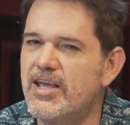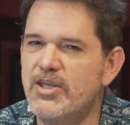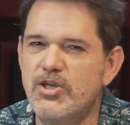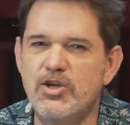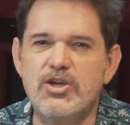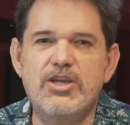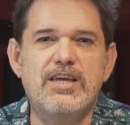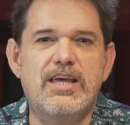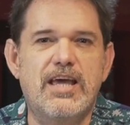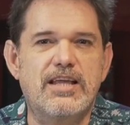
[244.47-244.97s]

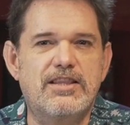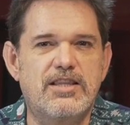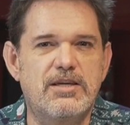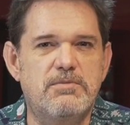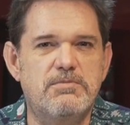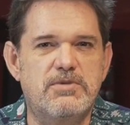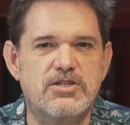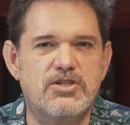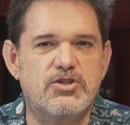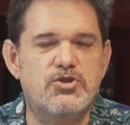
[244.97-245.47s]
You can get
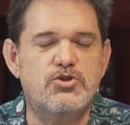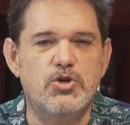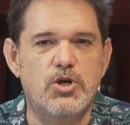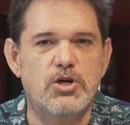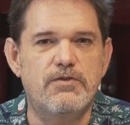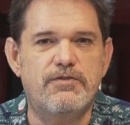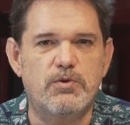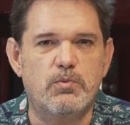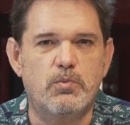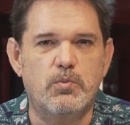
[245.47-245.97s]
them to
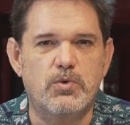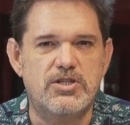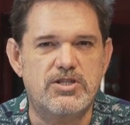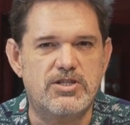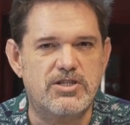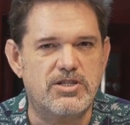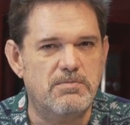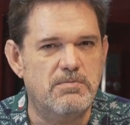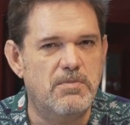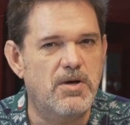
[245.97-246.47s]
serve it with
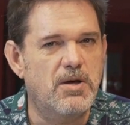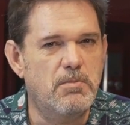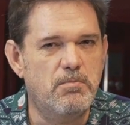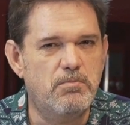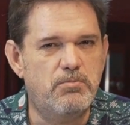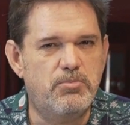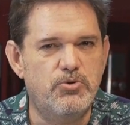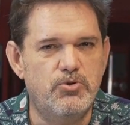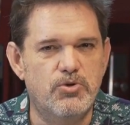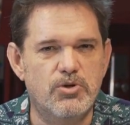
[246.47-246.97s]
some
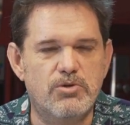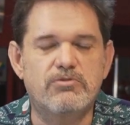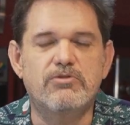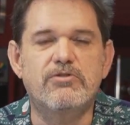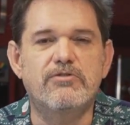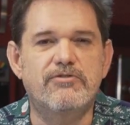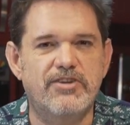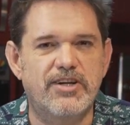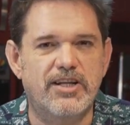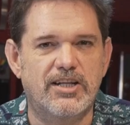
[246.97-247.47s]

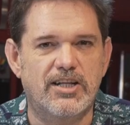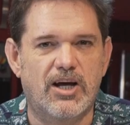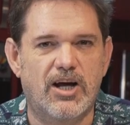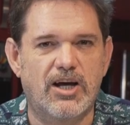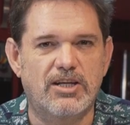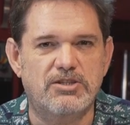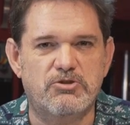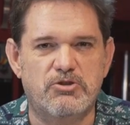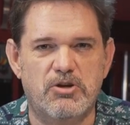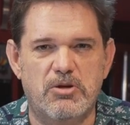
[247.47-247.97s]
beautiful vanilla
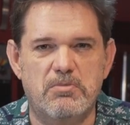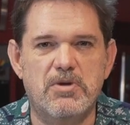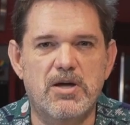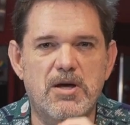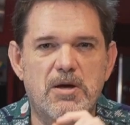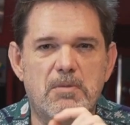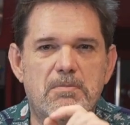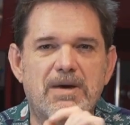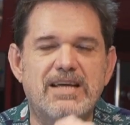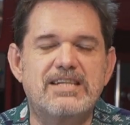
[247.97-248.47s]
ice cream.
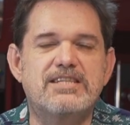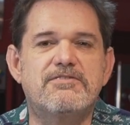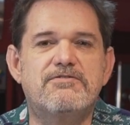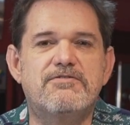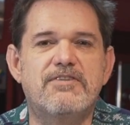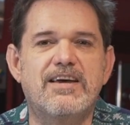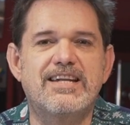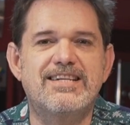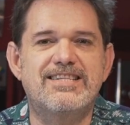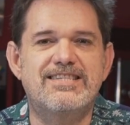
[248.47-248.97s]
Makes a
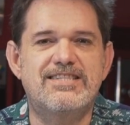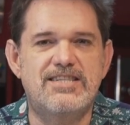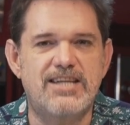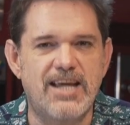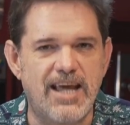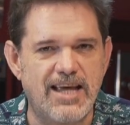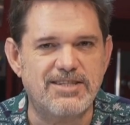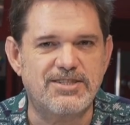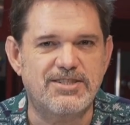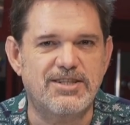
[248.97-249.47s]

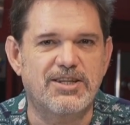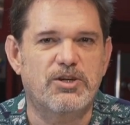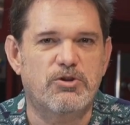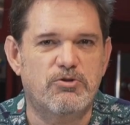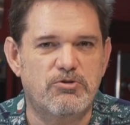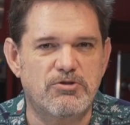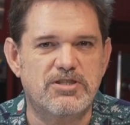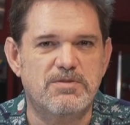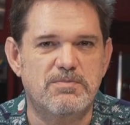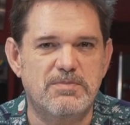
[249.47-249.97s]
fantastic
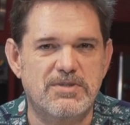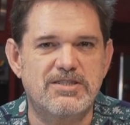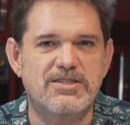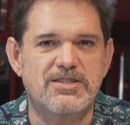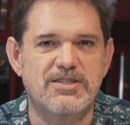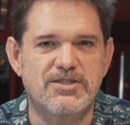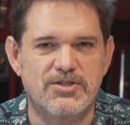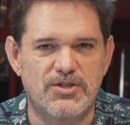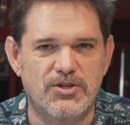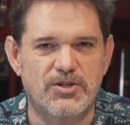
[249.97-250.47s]
Christmas
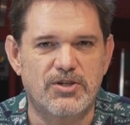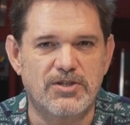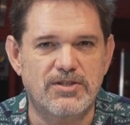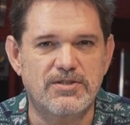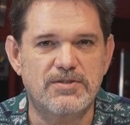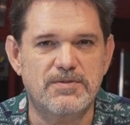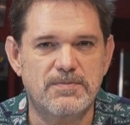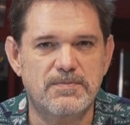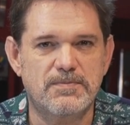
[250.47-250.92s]
dessert.